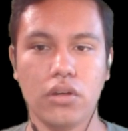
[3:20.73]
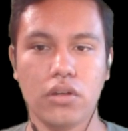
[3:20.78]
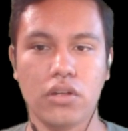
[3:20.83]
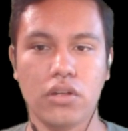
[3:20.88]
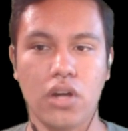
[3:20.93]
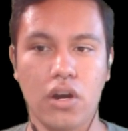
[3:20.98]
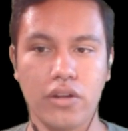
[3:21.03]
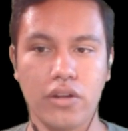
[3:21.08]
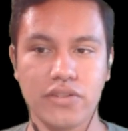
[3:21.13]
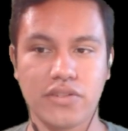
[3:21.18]

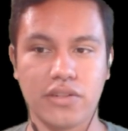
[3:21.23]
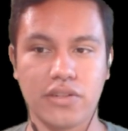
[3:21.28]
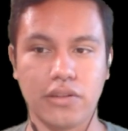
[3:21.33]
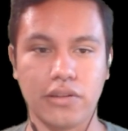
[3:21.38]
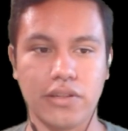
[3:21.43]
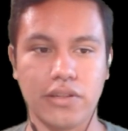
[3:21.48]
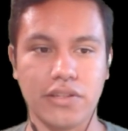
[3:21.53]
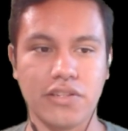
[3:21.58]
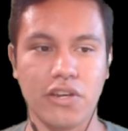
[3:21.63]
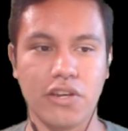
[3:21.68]

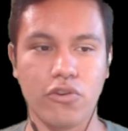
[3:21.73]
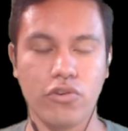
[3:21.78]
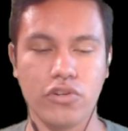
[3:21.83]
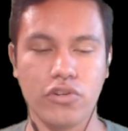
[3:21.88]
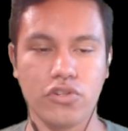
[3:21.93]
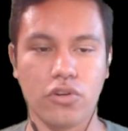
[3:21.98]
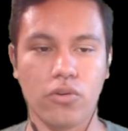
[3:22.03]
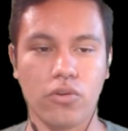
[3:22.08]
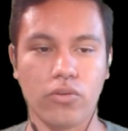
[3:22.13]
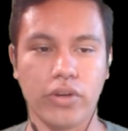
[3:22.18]
constantly
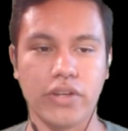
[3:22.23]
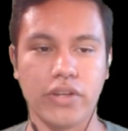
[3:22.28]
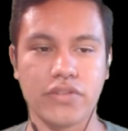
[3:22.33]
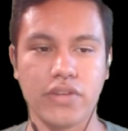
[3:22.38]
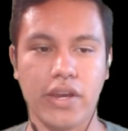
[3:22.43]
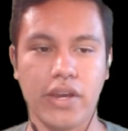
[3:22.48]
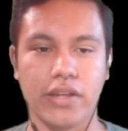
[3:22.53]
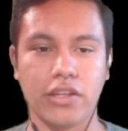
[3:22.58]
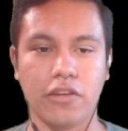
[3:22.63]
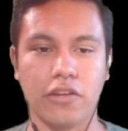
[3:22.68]
territories
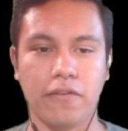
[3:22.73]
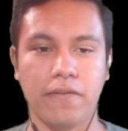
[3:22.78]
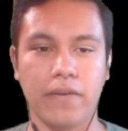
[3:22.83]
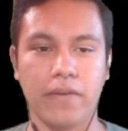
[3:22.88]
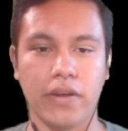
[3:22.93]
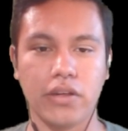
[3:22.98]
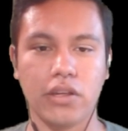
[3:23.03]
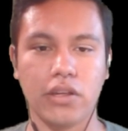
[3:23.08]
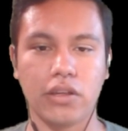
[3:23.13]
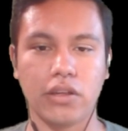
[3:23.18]
and
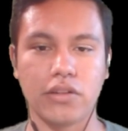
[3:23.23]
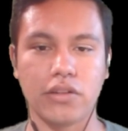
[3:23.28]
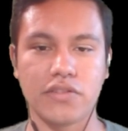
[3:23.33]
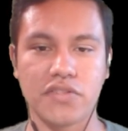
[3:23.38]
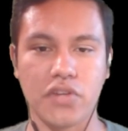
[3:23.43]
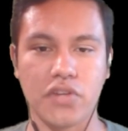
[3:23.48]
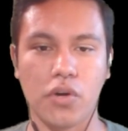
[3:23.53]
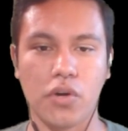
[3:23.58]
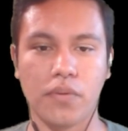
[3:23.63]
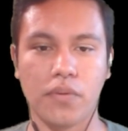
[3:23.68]
defending
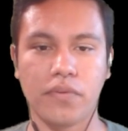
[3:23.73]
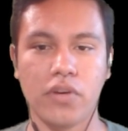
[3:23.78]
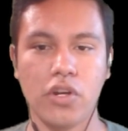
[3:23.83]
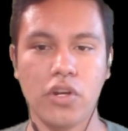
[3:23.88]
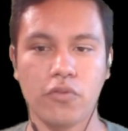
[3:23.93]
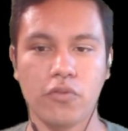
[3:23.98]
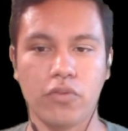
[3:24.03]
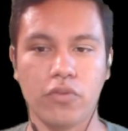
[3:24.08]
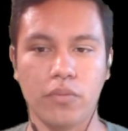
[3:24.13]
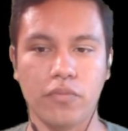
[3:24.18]
itself
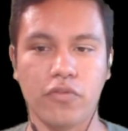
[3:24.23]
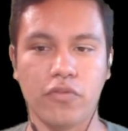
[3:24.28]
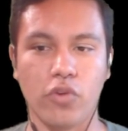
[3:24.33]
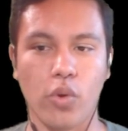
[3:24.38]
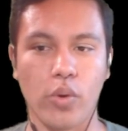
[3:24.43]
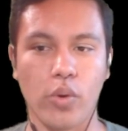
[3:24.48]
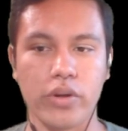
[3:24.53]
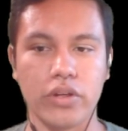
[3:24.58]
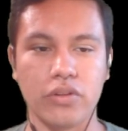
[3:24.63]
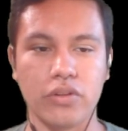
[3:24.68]
from
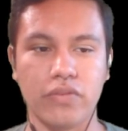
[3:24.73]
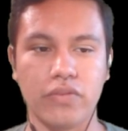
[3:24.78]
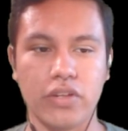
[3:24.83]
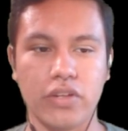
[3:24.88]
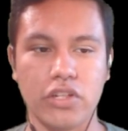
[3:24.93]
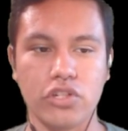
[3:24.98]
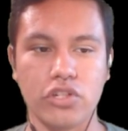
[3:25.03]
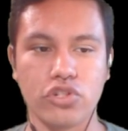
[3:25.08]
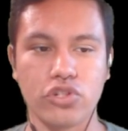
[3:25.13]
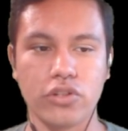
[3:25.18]
foreign
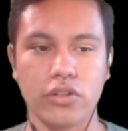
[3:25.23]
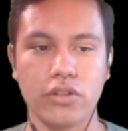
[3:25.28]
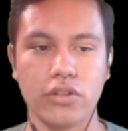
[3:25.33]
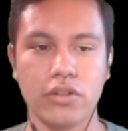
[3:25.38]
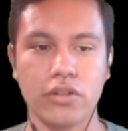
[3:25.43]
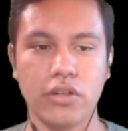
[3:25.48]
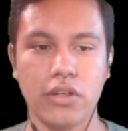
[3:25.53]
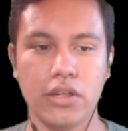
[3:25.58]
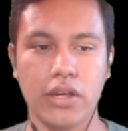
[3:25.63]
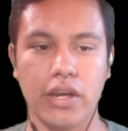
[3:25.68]

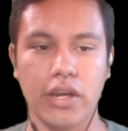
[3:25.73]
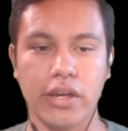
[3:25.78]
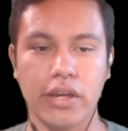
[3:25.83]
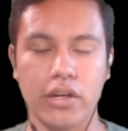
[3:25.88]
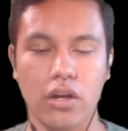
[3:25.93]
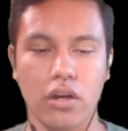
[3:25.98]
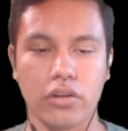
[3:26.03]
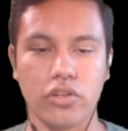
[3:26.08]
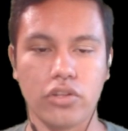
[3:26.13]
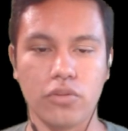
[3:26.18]
invasion and
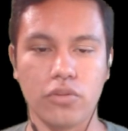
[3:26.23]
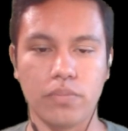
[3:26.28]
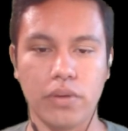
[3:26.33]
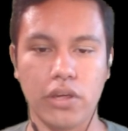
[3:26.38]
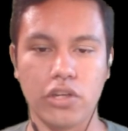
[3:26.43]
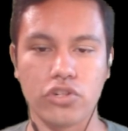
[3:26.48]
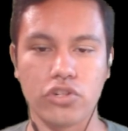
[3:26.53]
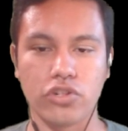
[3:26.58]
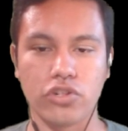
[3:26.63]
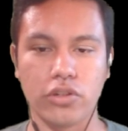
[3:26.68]

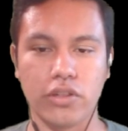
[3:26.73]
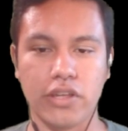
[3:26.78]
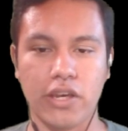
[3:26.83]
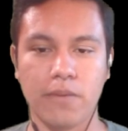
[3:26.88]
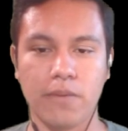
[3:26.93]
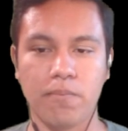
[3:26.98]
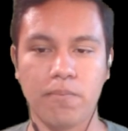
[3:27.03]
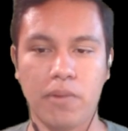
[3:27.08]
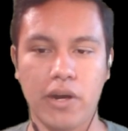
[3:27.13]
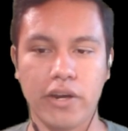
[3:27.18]
occupation. The
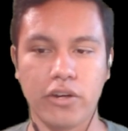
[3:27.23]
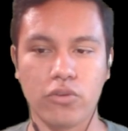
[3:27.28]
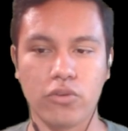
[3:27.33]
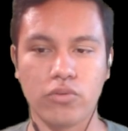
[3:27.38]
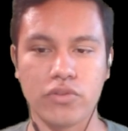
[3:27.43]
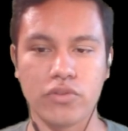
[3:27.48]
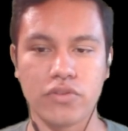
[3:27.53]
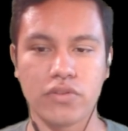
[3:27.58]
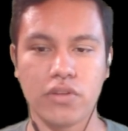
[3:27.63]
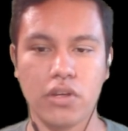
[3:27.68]
empire
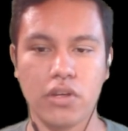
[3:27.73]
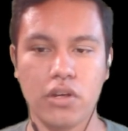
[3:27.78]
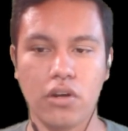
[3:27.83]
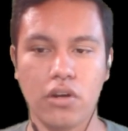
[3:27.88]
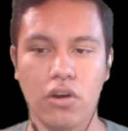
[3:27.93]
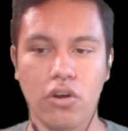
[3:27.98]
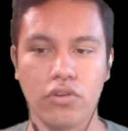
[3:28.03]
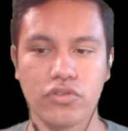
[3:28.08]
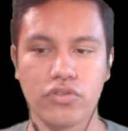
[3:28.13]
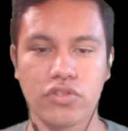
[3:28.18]
was
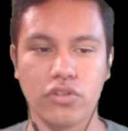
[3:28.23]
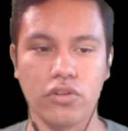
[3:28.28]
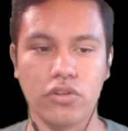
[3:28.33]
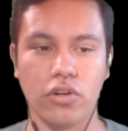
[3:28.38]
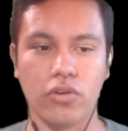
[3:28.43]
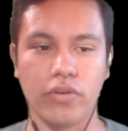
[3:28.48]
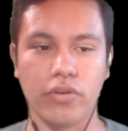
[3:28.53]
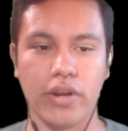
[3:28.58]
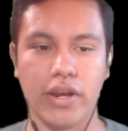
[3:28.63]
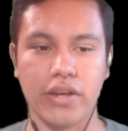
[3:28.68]
also
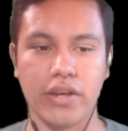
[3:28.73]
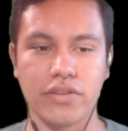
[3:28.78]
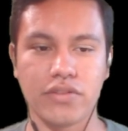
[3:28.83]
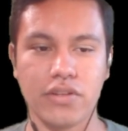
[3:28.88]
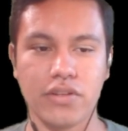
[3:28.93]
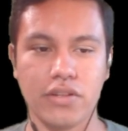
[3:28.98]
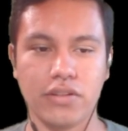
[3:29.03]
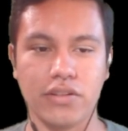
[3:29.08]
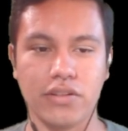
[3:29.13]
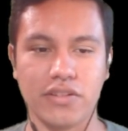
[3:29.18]
known as
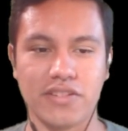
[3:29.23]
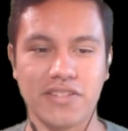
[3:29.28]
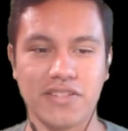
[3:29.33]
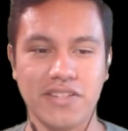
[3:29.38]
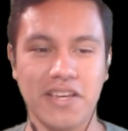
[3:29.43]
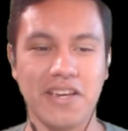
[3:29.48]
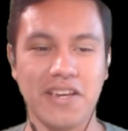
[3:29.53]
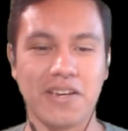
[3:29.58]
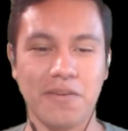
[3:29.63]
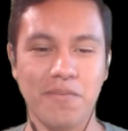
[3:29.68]
the
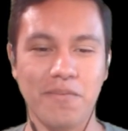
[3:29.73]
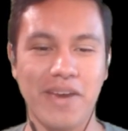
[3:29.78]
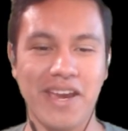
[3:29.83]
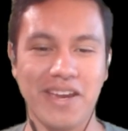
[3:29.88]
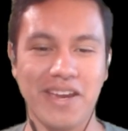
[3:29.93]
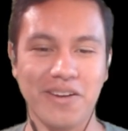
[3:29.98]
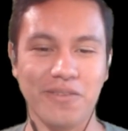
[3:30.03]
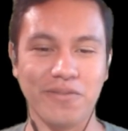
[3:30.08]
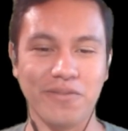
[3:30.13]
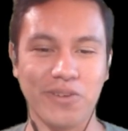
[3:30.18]
sick
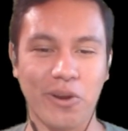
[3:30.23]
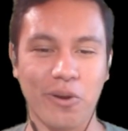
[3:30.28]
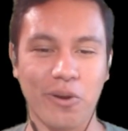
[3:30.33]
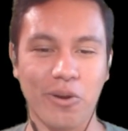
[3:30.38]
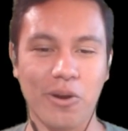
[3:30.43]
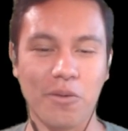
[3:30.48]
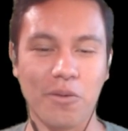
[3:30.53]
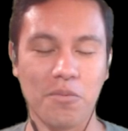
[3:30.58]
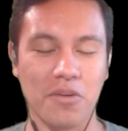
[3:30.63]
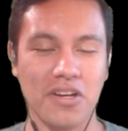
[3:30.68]
man of
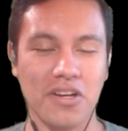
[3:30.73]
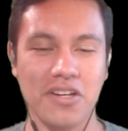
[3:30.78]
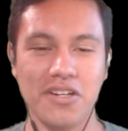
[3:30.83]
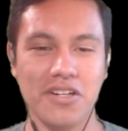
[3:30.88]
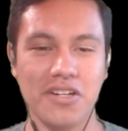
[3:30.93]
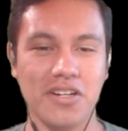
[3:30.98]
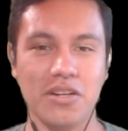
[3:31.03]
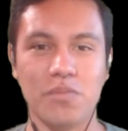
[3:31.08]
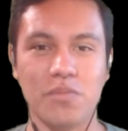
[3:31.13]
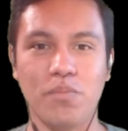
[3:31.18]
Europe.
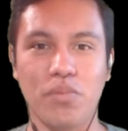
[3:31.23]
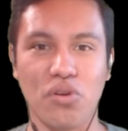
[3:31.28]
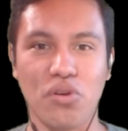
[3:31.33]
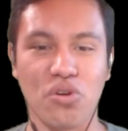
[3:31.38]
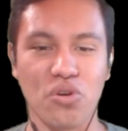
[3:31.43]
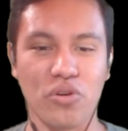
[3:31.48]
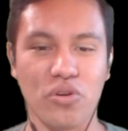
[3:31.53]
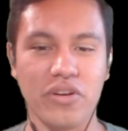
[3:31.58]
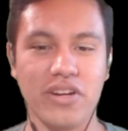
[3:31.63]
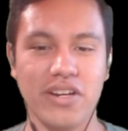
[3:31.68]

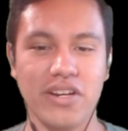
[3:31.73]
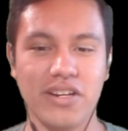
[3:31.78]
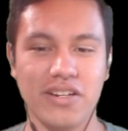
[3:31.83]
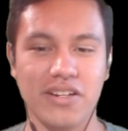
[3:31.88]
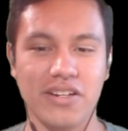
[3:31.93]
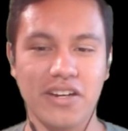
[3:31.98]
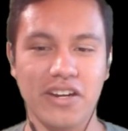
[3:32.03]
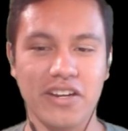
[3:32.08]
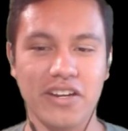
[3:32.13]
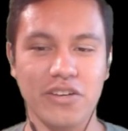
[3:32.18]
Burn.
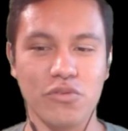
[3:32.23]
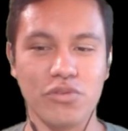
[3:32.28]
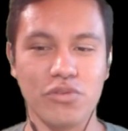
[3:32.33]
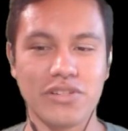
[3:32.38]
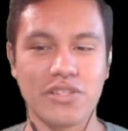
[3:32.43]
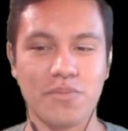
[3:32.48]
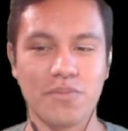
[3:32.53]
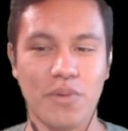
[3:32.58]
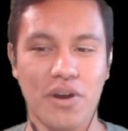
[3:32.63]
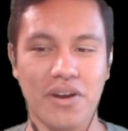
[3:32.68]
In
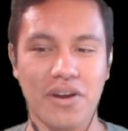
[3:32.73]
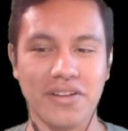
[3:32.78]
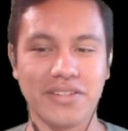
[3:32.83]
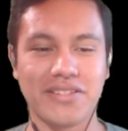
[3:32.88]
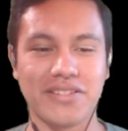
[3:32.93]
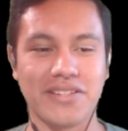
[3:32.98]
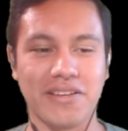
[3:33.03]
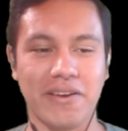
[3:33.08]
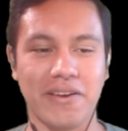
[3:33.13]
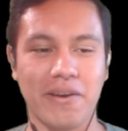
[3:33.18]

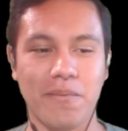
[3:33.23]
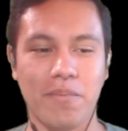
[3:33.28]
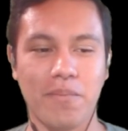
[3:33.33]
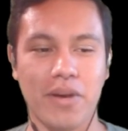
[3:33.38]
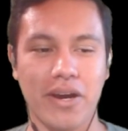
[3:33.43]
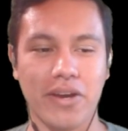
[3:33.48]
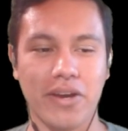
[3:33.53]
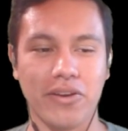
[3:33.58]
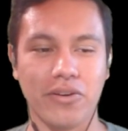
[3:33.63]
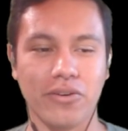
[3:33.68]
response, the
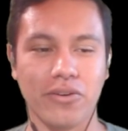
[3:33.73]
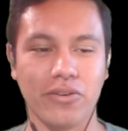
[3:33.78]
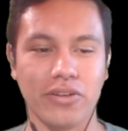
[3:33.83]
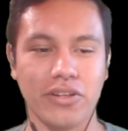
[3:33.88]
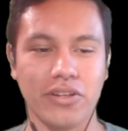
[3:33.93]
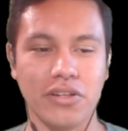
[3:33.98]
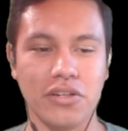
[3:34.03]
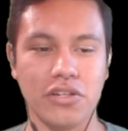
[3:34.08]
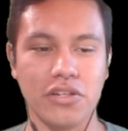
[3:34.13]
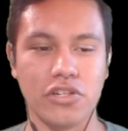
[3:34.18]
empire
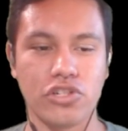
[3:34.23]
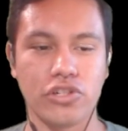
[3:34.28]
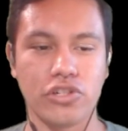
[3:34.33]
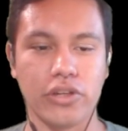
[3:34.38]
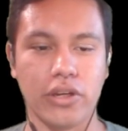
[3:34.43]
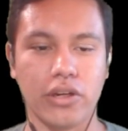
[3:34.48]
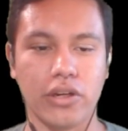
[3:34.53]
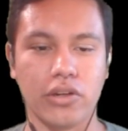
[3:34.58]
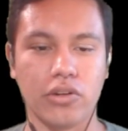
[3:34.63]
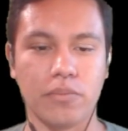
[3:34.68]

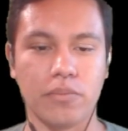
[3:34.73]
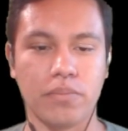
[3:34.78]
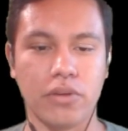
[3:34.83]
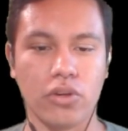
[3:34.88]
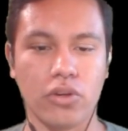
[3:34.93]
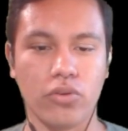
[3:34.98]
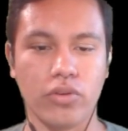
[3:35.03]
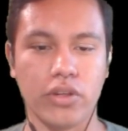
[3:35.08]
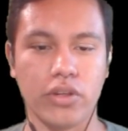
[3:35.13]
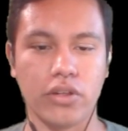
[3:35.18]
initiated a
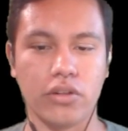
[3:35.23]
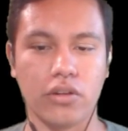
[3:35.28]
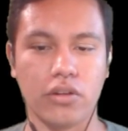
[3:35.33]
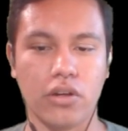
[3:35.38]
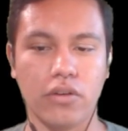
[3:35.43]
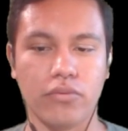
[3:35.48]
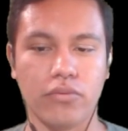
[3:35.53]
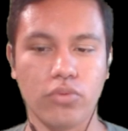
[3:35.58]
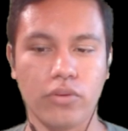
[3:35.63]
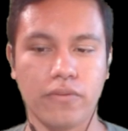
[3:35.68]
period
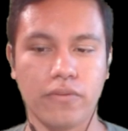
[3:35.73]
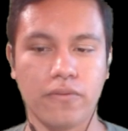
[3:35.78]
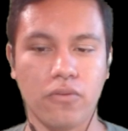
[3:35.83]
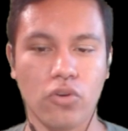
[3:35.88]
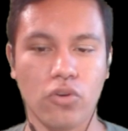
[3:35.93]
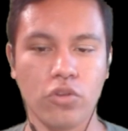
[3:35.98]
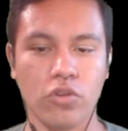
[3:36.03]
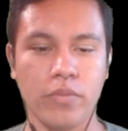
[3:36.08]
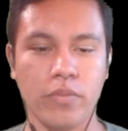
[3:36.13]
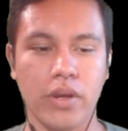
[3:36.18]
of
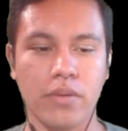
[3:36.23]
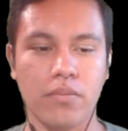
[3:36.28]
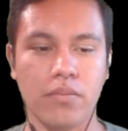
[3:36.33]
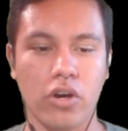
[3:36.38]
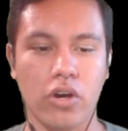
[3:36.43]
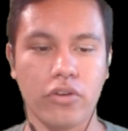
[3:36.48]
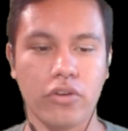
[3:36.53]
reform and